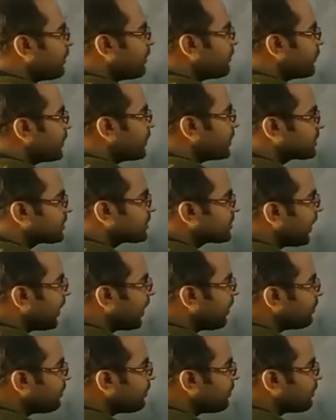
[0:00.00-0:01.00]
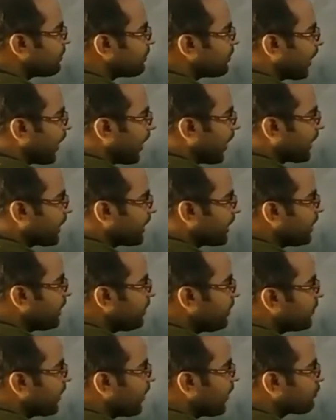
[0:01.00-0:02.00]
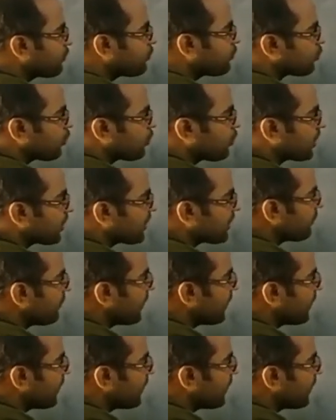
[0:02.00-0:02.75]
and with the same angle we have to draw the